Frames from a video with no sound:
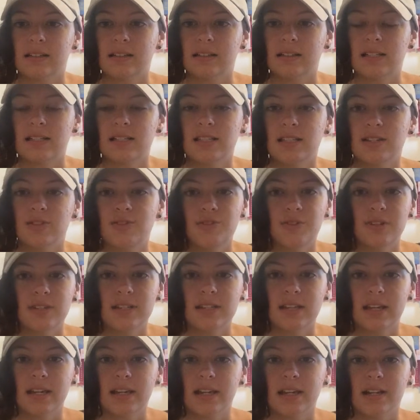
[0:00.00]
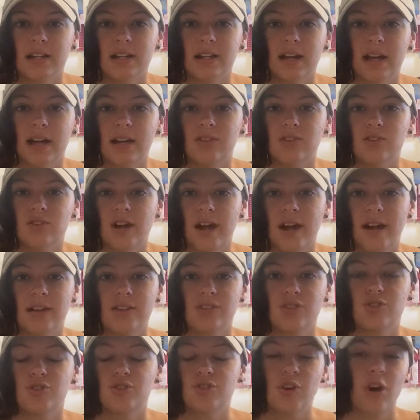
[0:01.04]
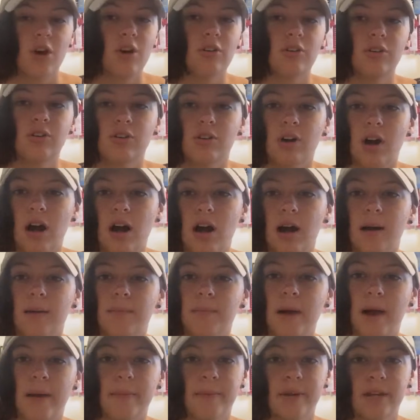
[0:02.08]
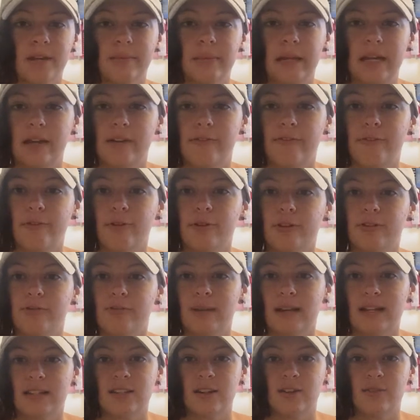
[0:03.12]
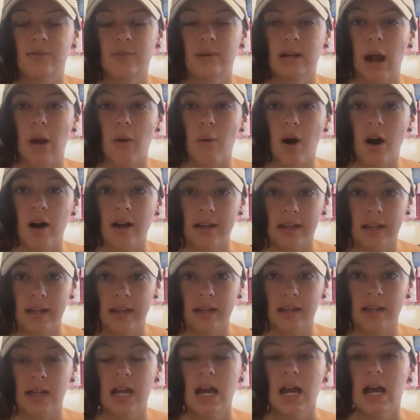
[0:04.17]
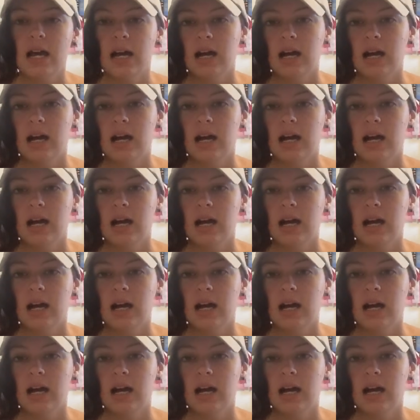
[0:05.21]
continue to sit here and try and struggle, I'm gonna make a fool of myself when I walk in.